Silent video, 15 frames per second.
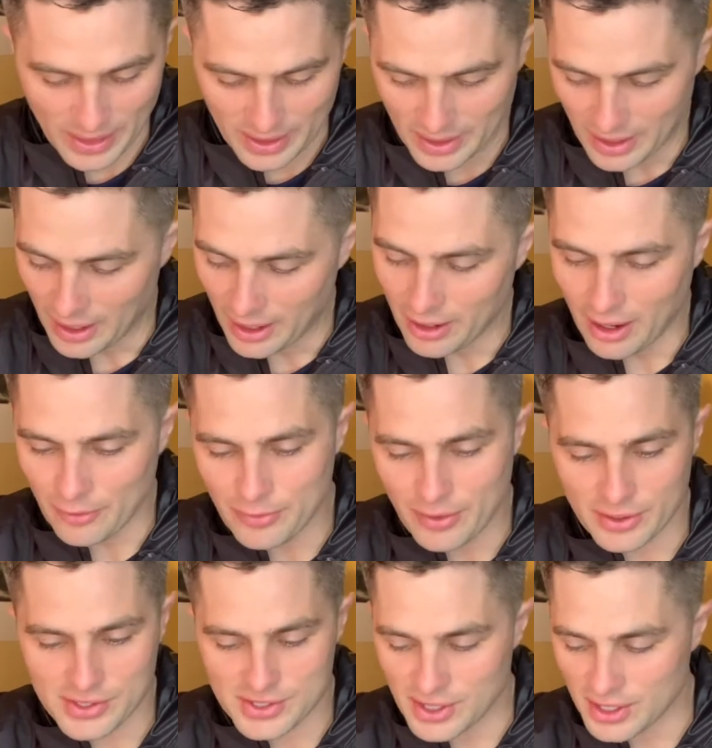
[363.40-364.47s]
I found a
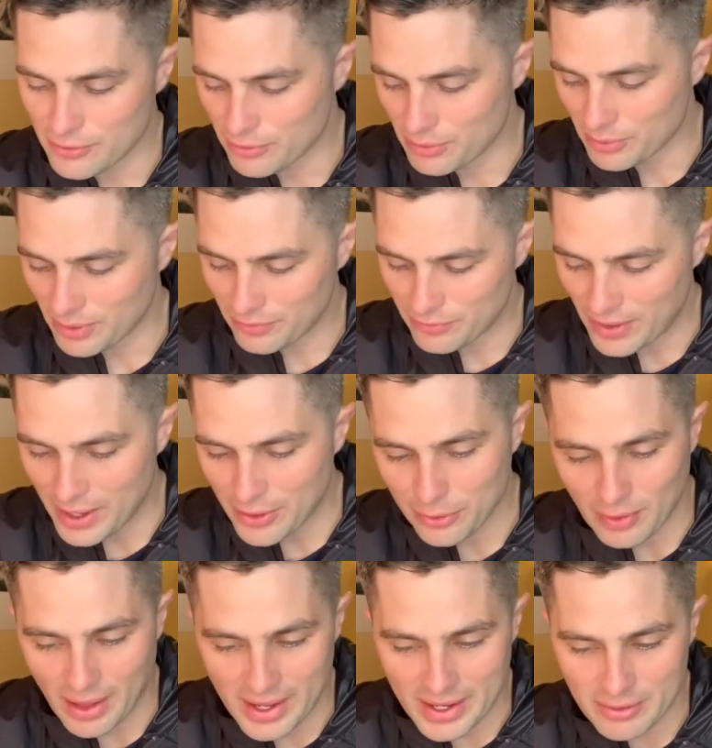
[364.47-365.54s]
study from Faith
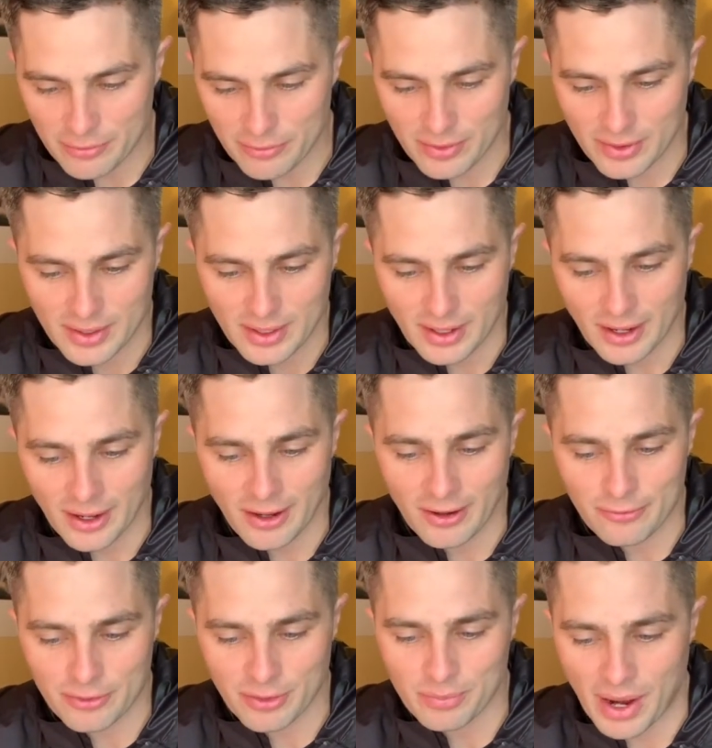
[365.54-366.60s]
Life,
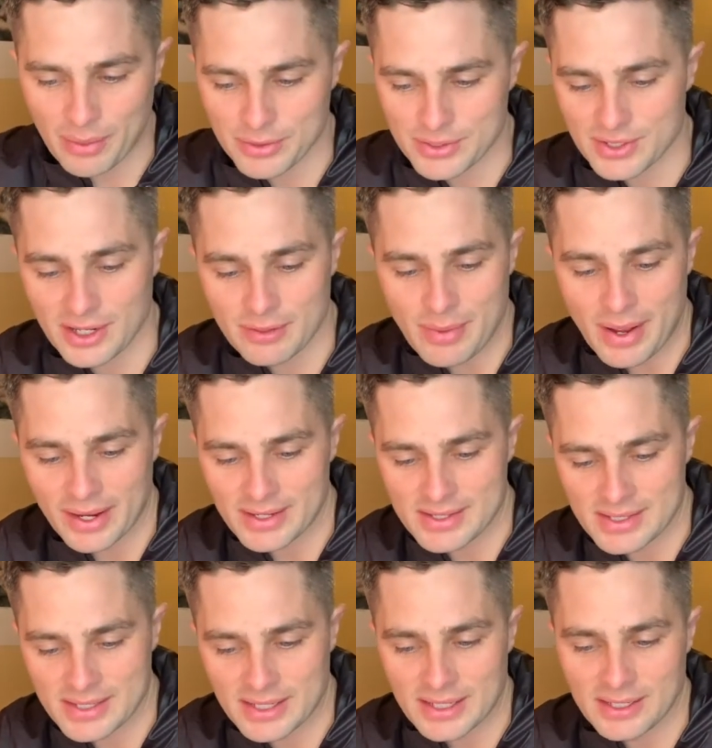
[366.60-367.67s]
from Bible Study
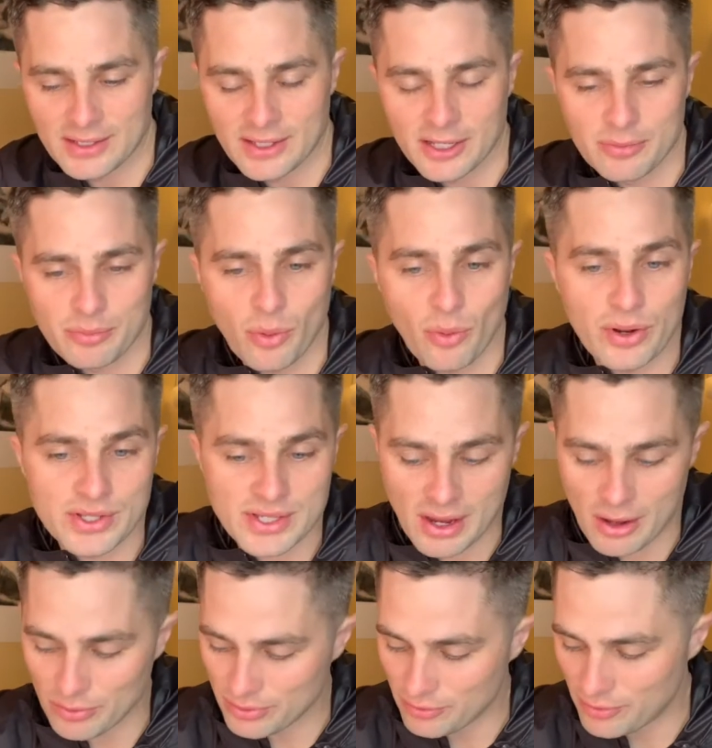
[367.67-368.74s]
Magazine, that points
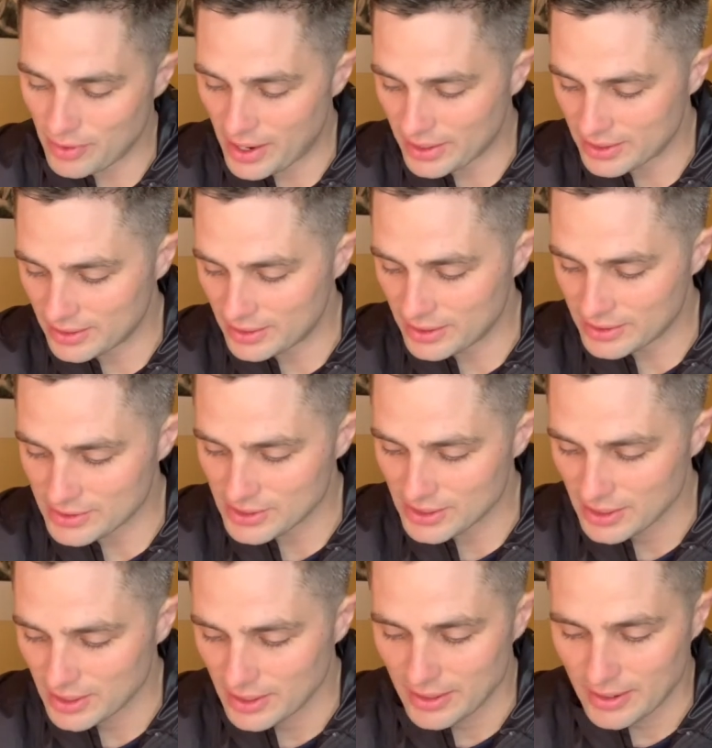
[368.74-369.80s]
out the fact that
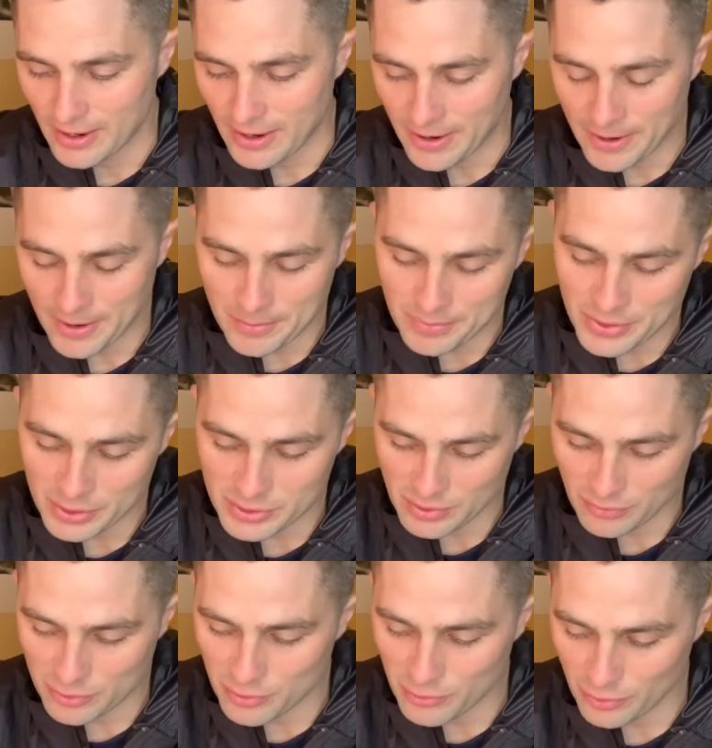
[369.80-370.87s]
there's a
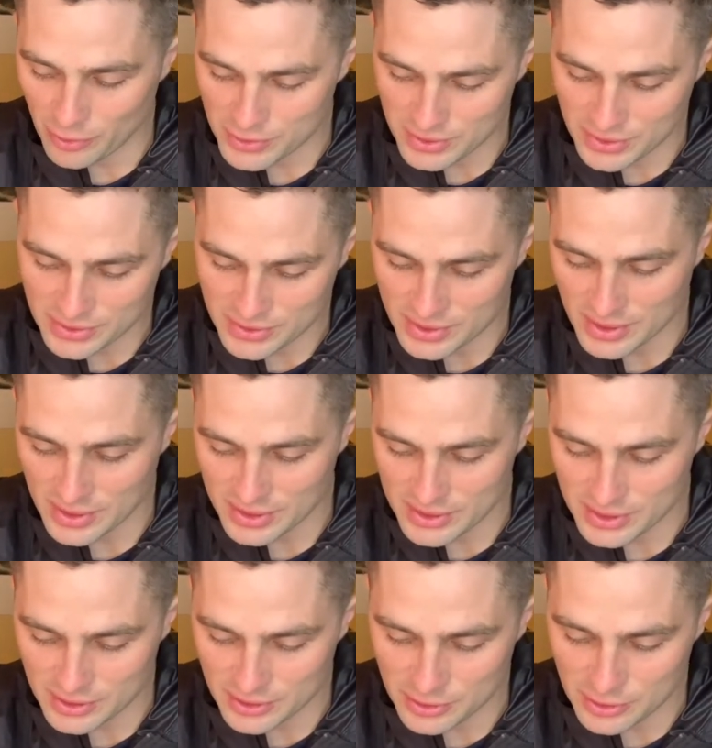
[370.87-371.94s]
few versions that
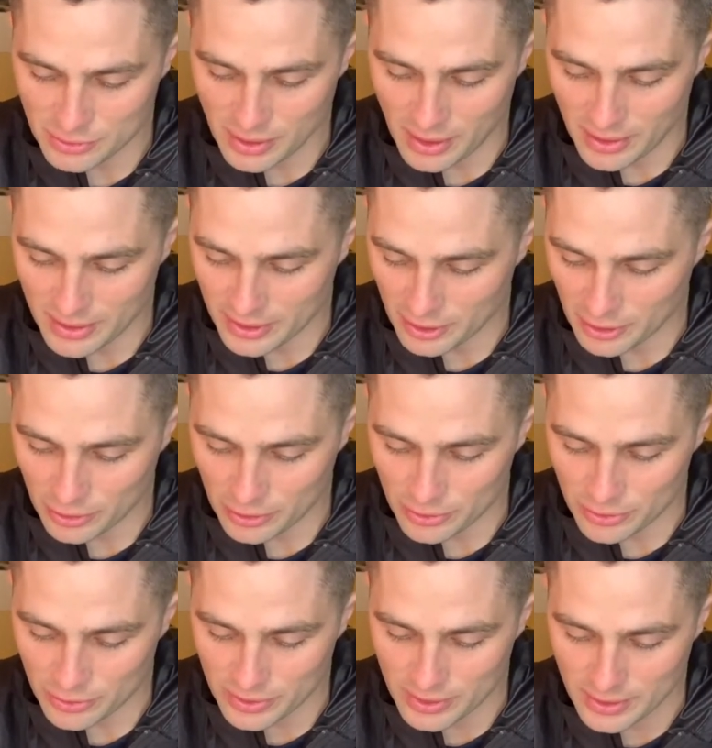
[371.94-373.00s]
do not
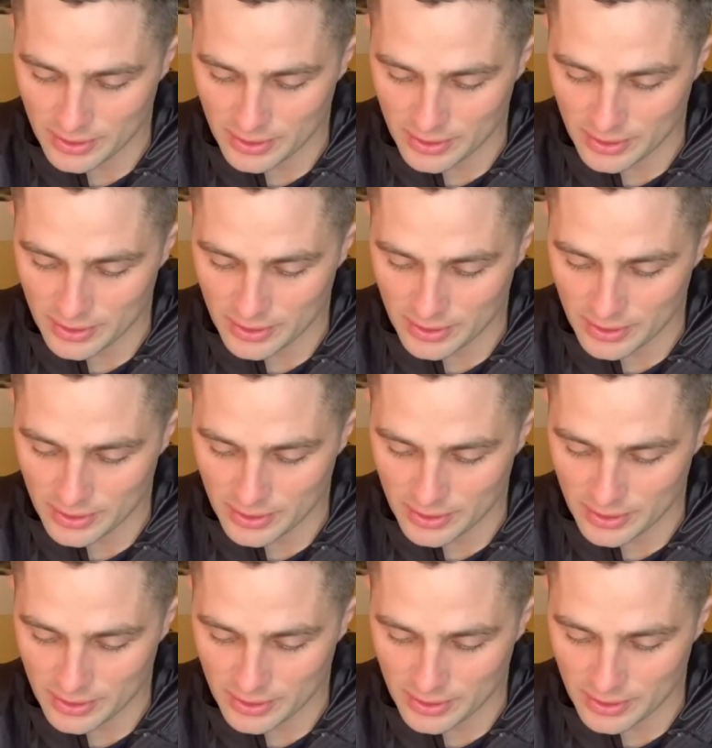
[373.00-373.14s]
include